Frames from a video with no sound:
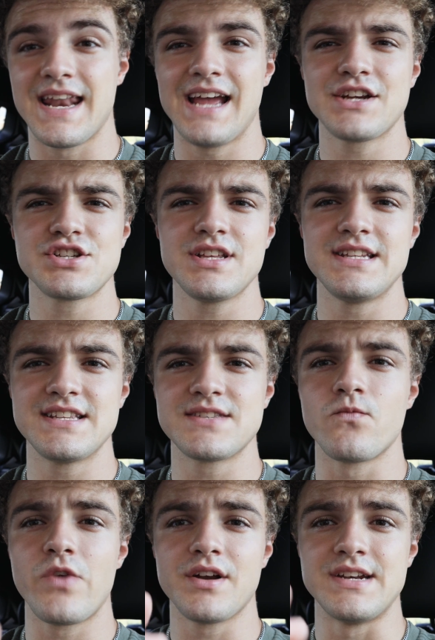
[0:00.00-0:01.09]
and I actually did
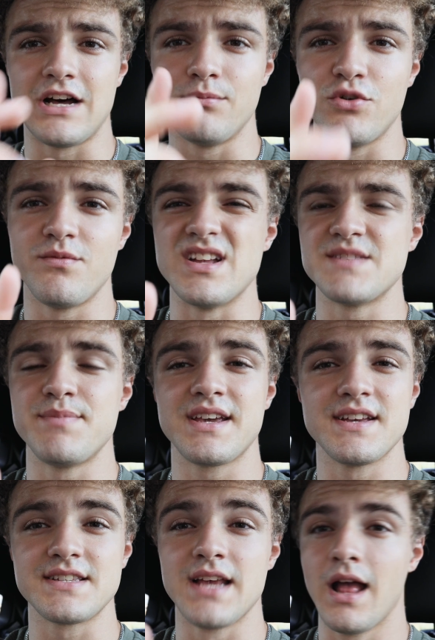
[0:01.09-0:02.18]
some rear delt movements
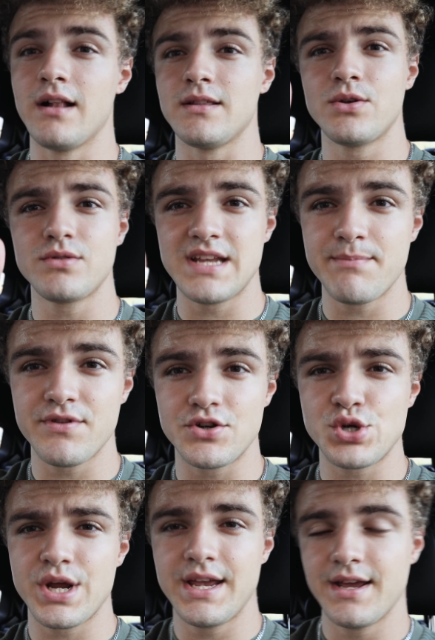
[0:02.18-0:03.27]
because, little tip of the
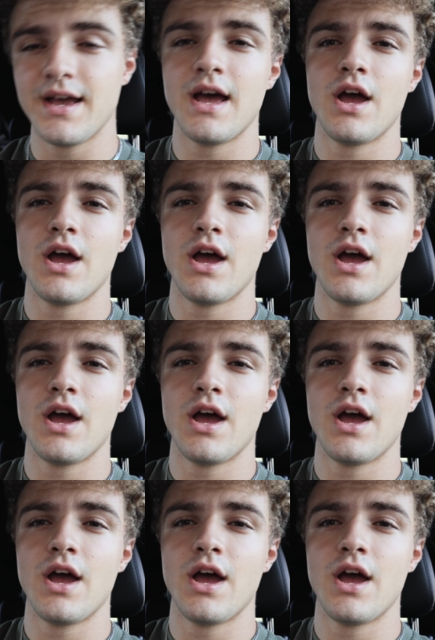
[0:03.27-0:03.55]
trade,